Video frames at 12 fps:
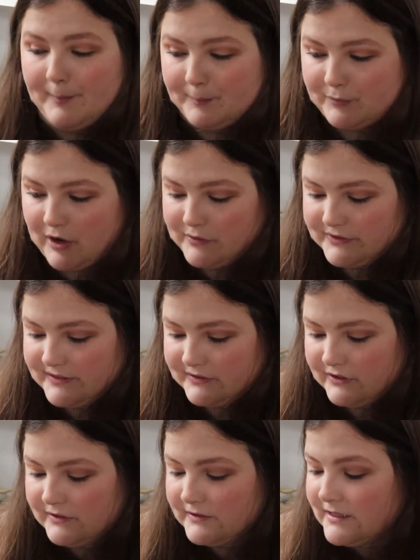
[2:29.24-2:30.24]
Brown
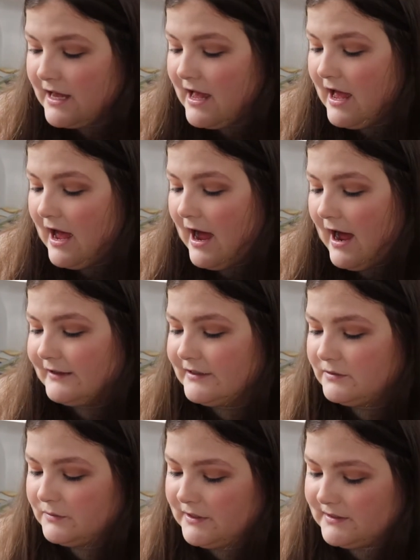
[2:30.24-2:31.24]
sisters. And
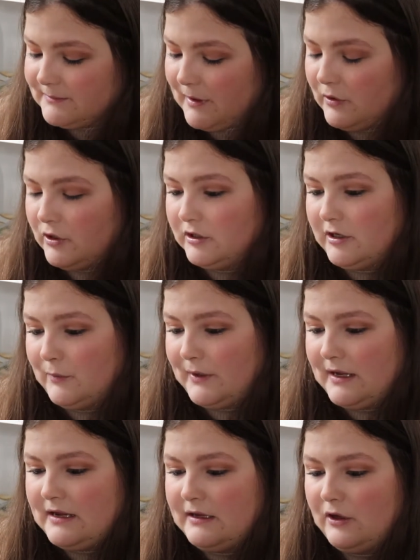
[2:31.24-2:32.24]
this one is about
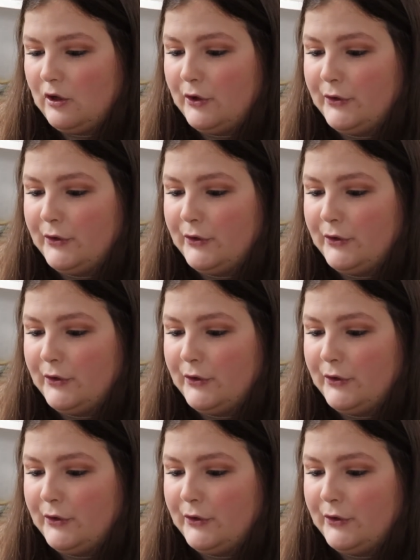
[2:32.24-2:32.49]
Chloe,